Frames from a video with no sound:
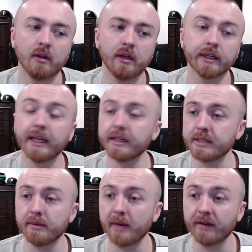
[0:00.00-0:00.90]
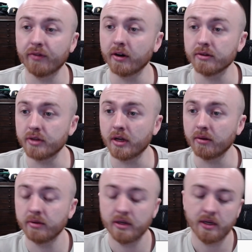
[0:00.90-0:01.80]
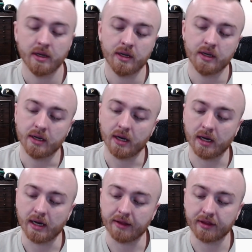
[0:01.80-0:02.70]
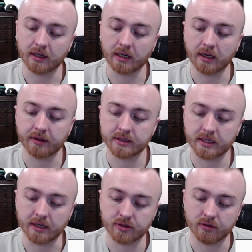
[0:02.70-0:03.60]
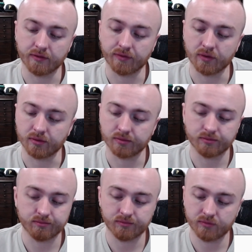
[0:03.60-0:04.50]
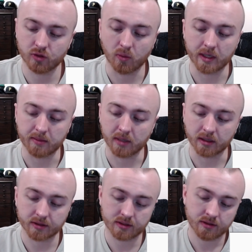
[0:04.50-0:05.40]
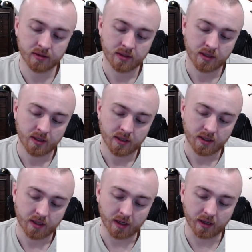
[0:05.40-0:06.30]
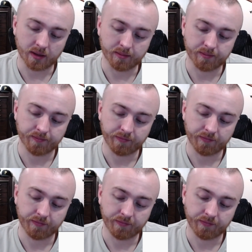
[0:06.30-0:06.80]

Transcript: Again, is it a bad fragrance? No. I think I got this tester for $20. And